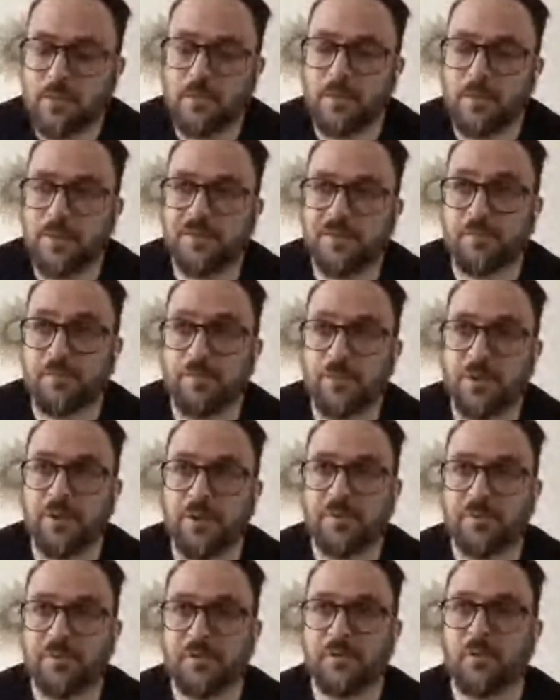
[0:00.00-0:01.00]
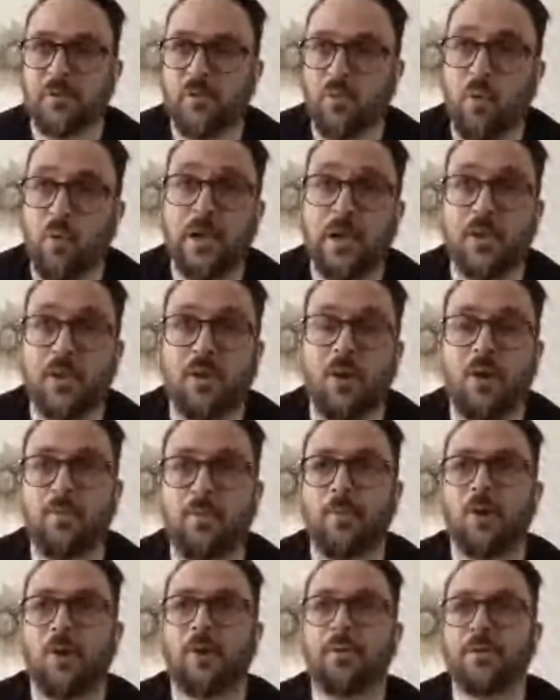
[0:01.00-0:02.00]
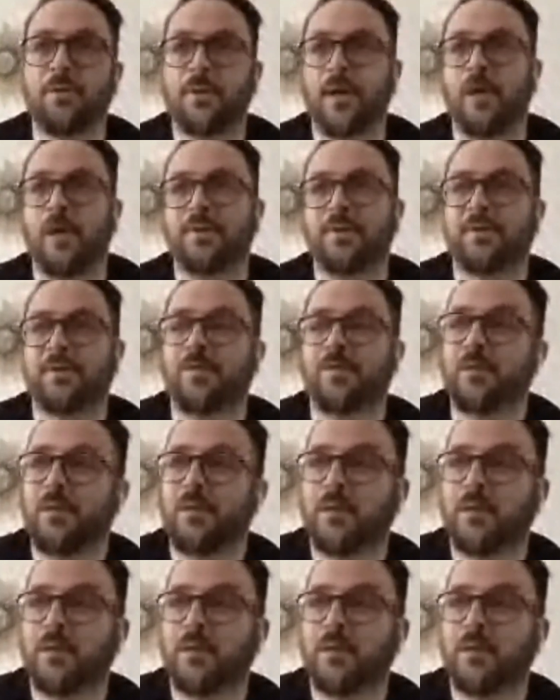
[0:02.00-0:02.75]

is quite common that